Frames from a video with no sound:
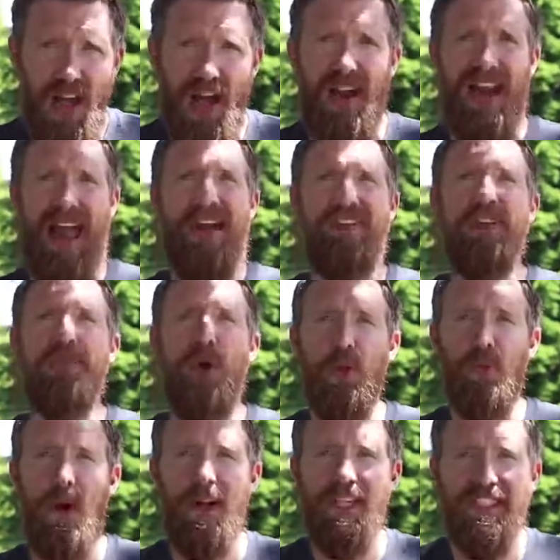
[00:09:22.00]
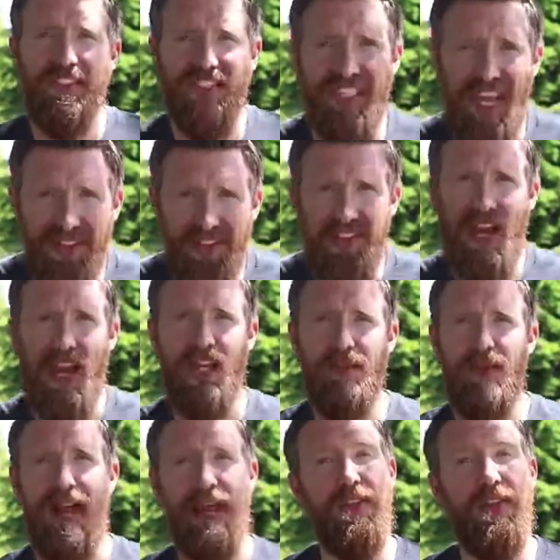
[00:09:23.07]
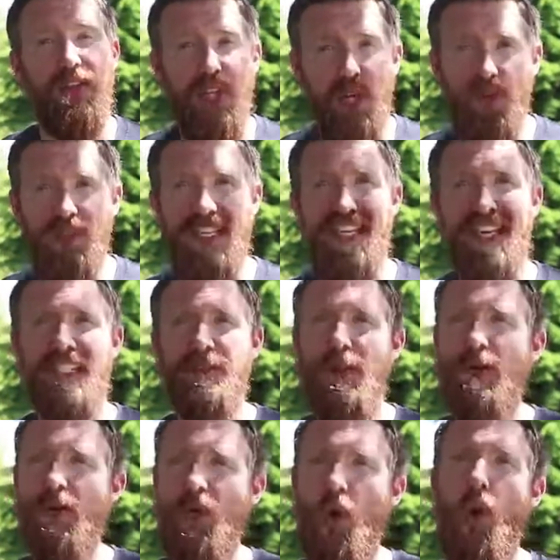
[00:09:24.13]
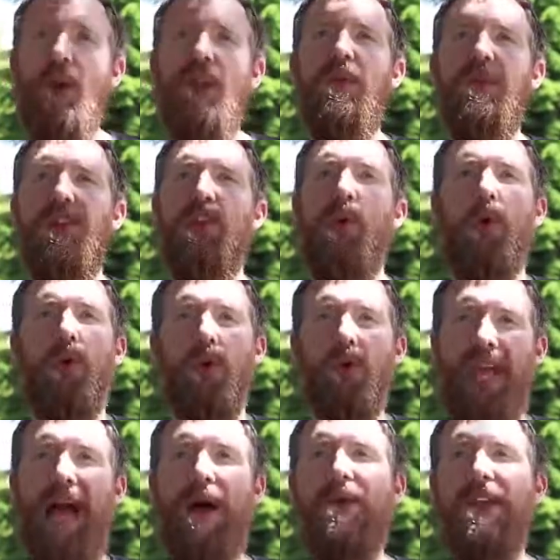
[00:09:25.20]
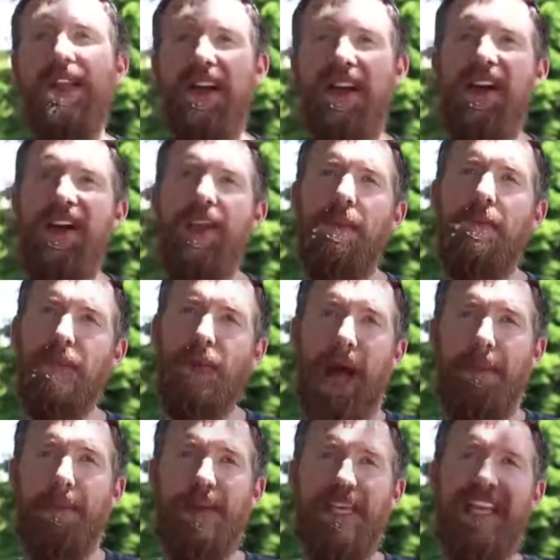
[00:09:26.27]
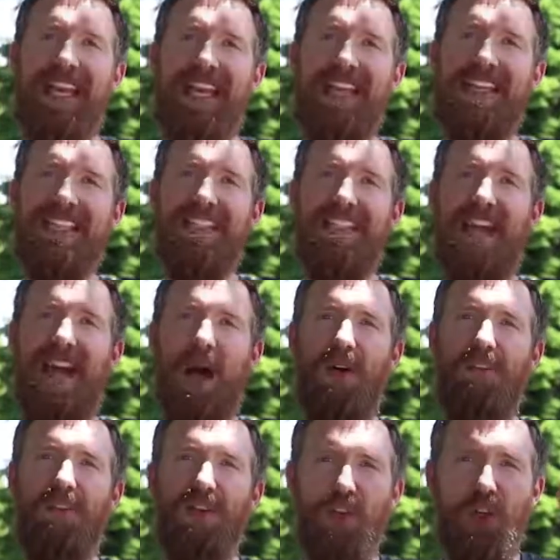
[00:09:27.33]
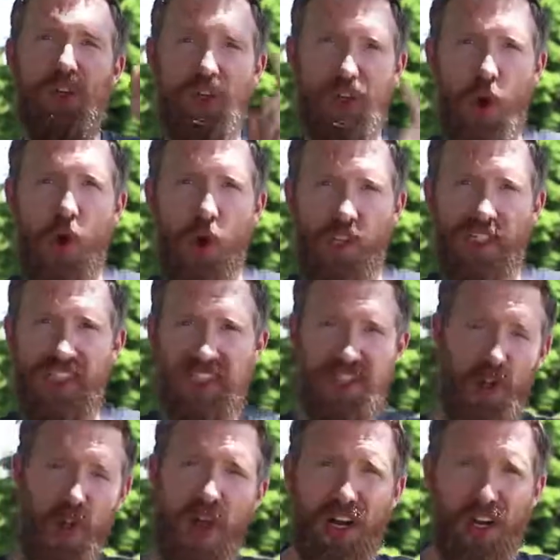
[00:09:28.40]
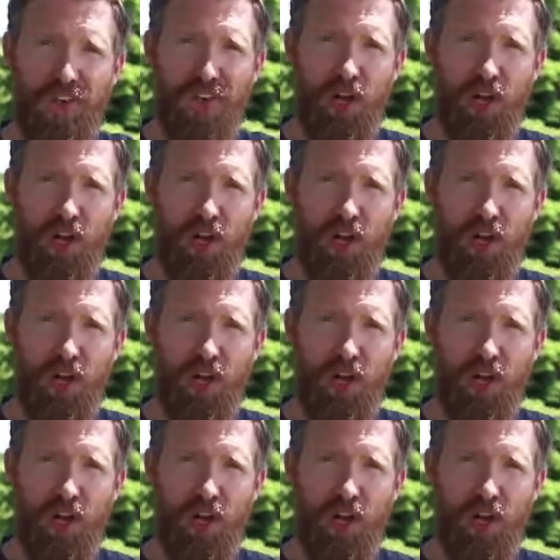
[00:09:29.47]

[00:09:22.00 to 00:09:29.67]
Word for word: All right, after both parties have signed the document and the new deed has been recorded with the local county, the property is now officially yours. It's no longer